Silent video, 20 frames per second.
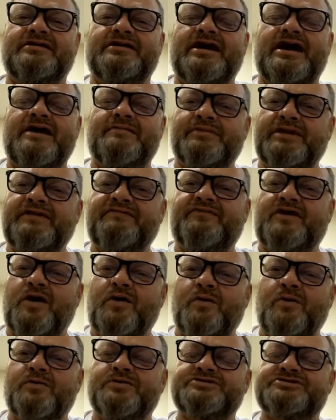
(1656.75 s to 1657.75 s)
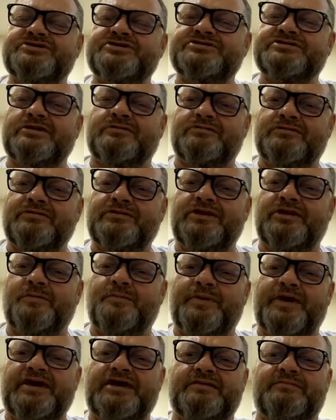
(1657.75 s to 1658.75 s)
I believe Cole was just a little
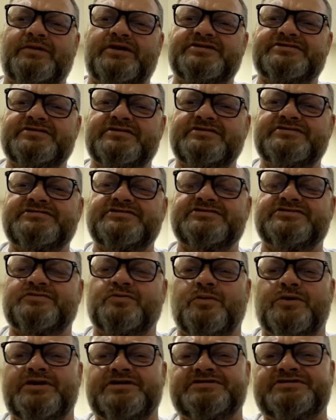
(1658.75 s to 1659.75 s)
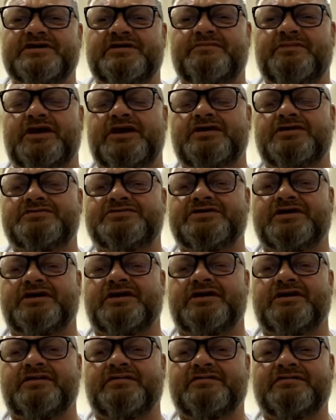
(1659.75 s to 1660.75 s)
baby. So this is 20 some years
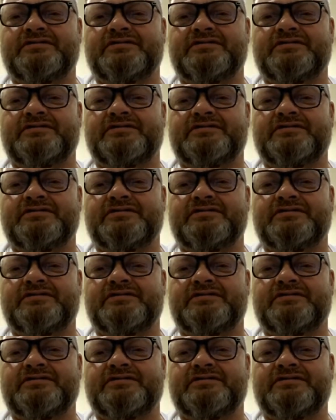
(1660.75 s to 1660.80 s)
ago.